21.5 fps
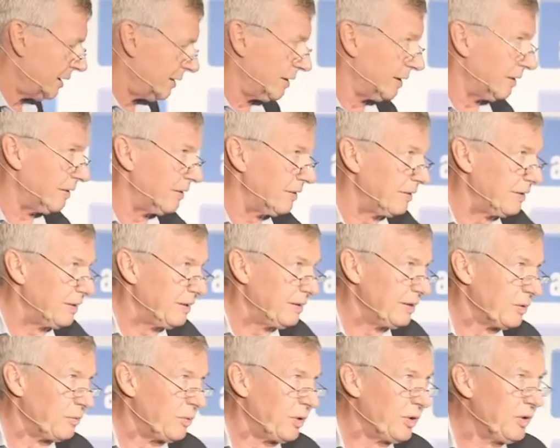that
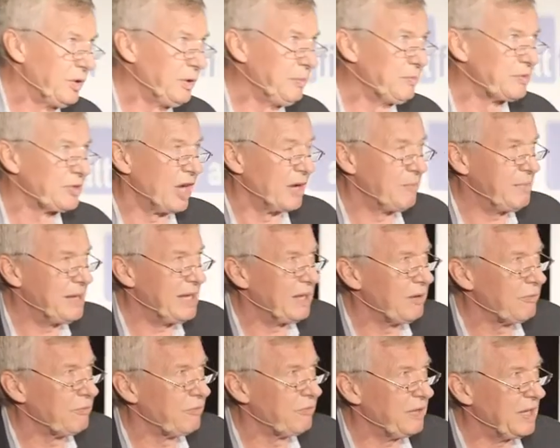the rooms I'm
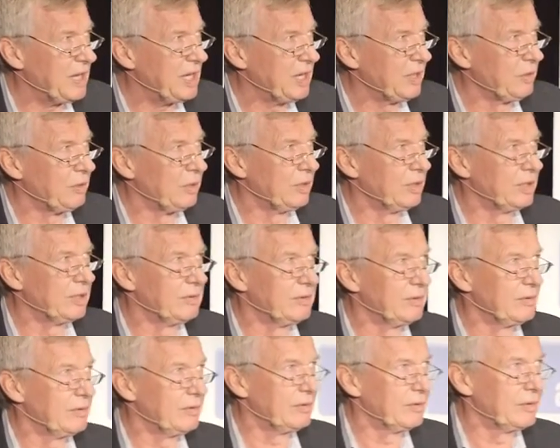in feel
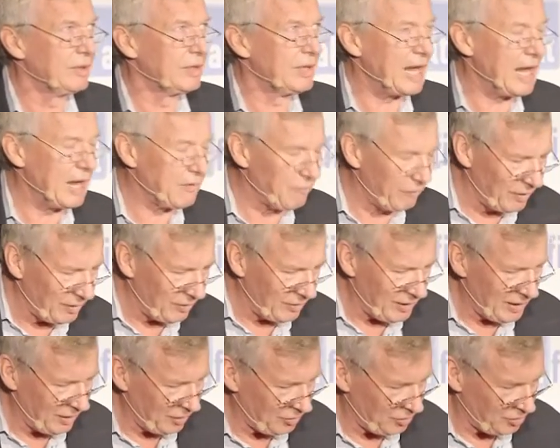that
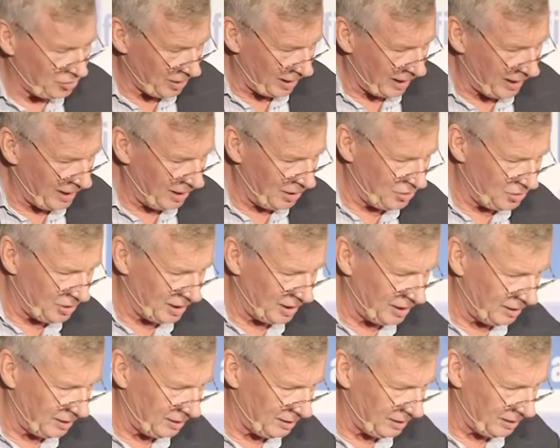everything is
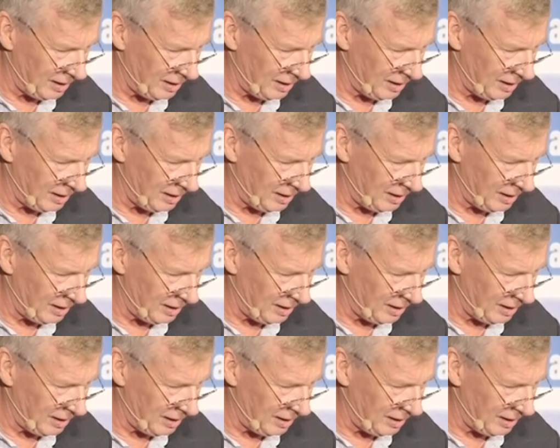changing,